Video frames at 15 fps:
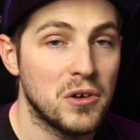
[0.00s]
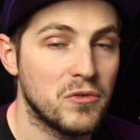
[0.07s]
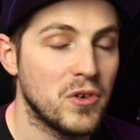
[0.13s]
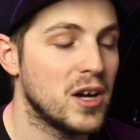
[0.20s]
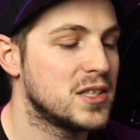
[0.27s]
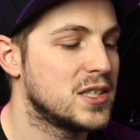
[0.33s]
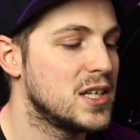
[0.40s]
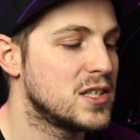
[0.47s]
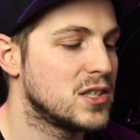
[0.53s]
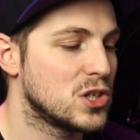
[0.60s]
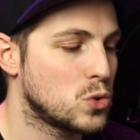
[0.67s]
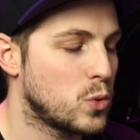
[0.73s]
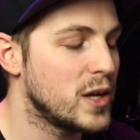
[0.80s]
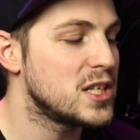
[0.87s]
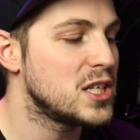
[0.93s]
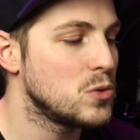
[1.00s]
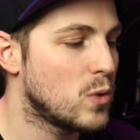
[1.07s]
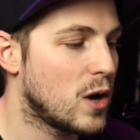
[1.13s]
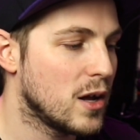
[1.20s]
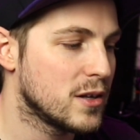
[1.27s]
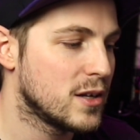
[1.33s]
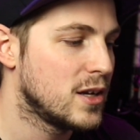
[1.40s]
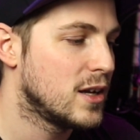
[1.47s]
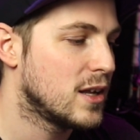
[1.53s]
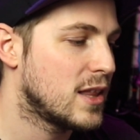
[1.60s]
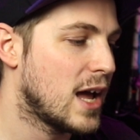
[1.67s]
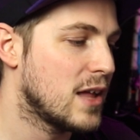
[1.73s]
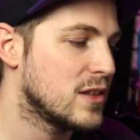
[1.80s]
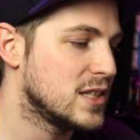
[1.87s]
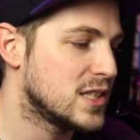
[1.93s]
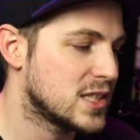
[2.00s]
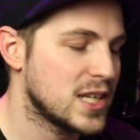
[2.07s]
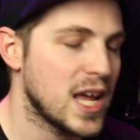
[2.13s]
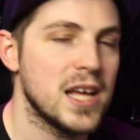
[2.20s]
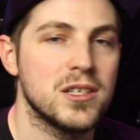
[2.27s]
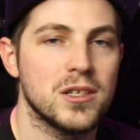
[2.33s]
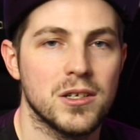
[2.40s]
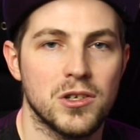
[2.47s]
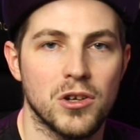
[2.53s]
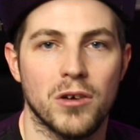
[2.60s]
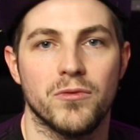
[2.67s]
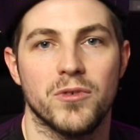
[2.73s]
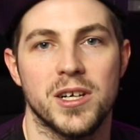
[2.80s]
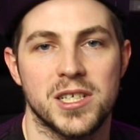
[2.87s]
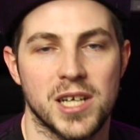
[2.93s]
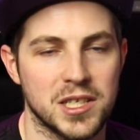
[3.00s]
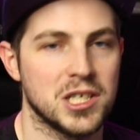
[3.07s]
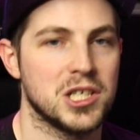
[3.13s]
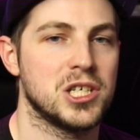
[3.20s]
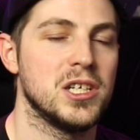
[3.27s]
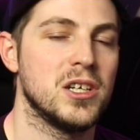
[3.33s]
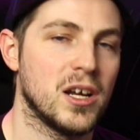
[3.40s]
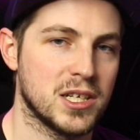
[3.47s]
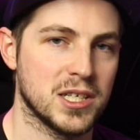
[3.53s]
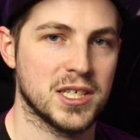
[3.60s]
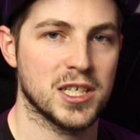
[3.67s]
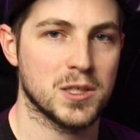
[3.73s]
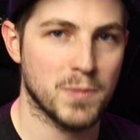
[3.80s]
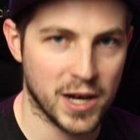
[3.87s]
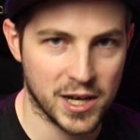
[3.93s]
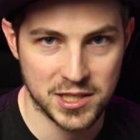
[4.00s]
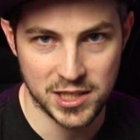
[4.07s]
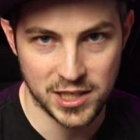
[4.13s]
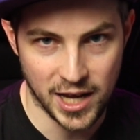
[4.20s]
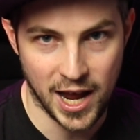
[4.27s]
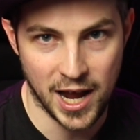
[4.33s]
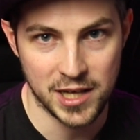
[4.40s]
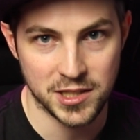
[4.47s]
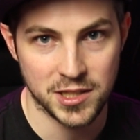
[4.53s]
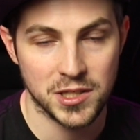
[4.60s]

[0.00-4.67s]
versus the 21 that the standard Novritsch SSG 96 magazine has.